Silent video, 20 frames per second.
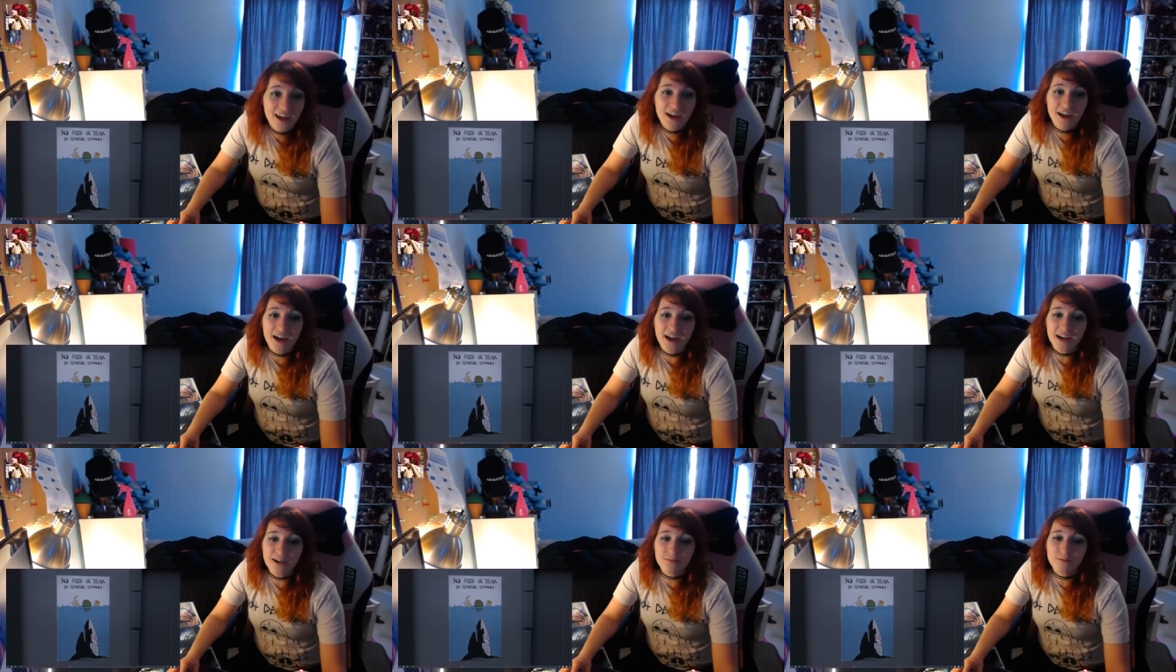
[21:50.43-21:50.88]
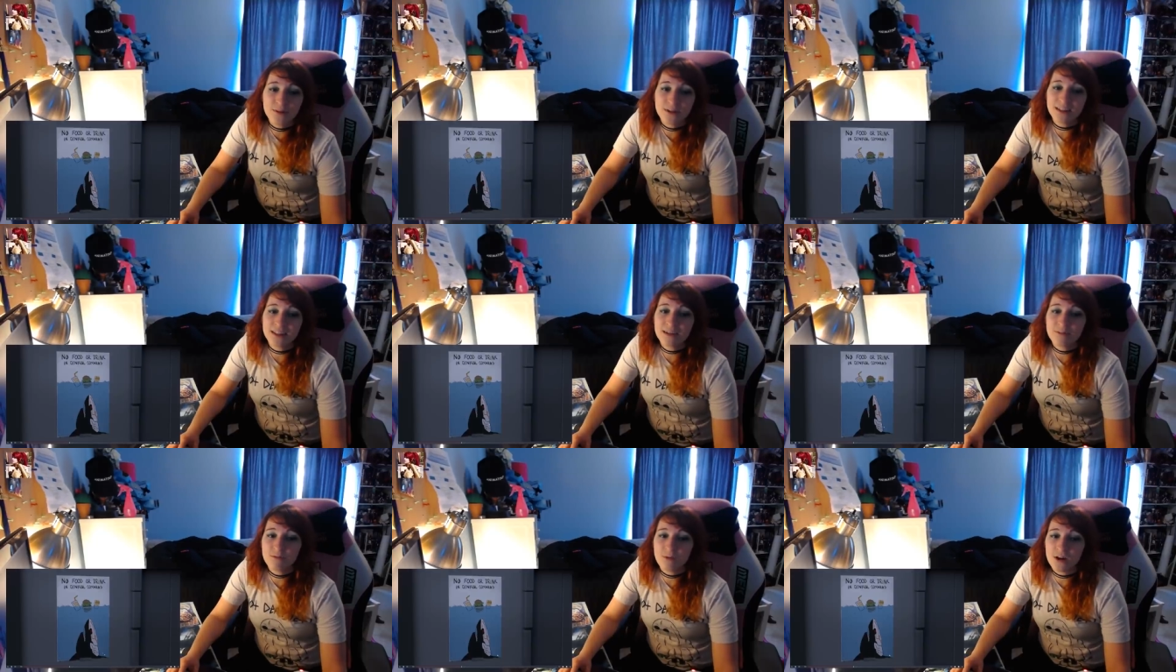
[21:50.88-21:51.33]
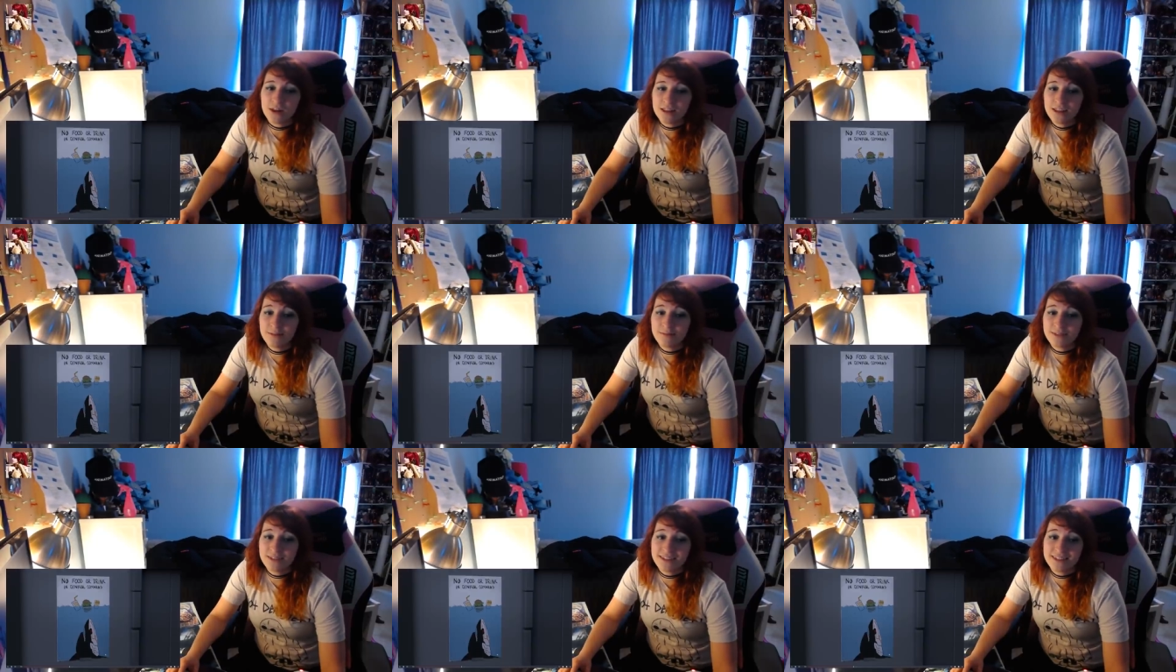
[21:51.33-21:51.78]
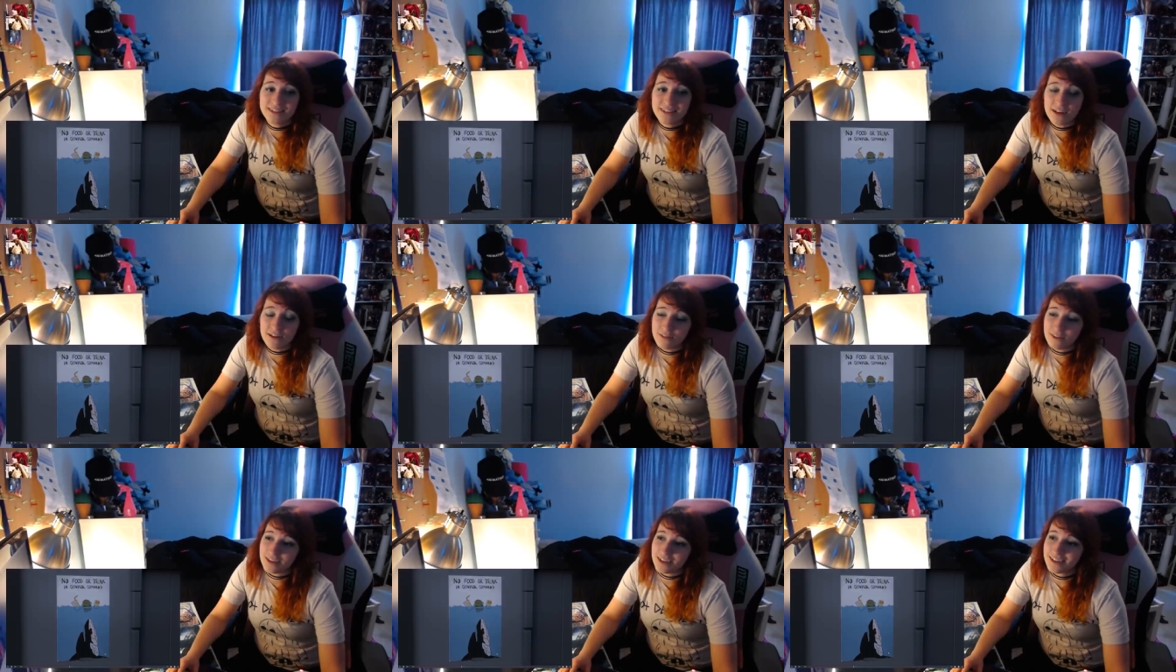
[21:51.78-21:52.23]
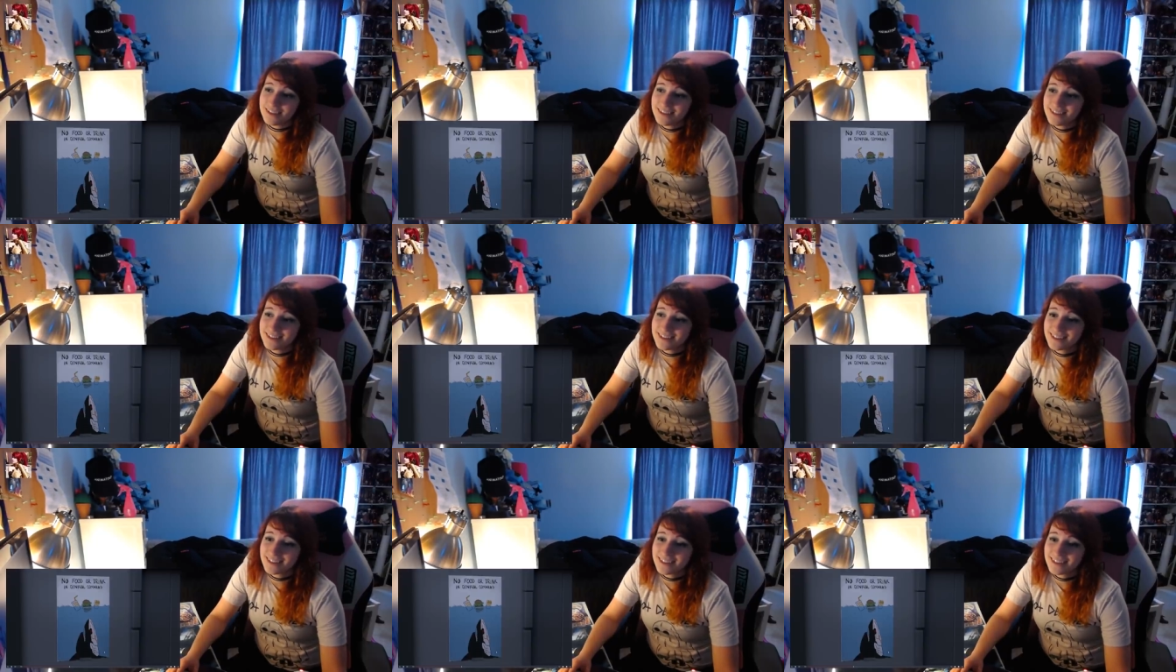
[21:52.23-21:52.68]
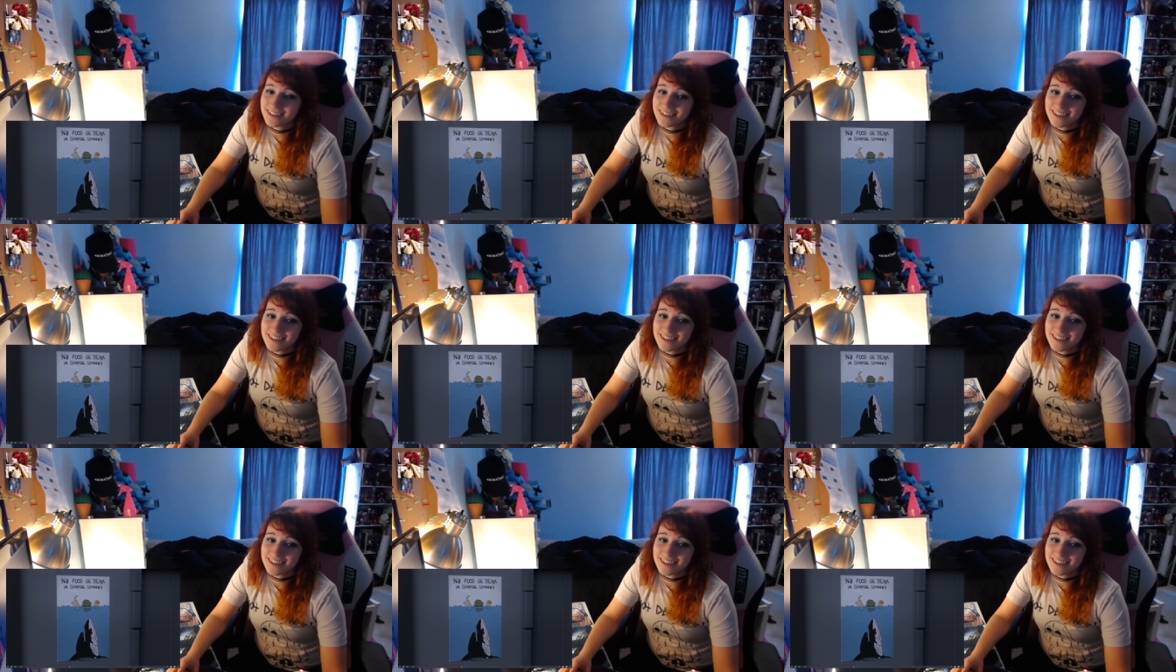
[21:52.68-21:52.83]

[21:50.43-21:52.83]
I really want them to sell this.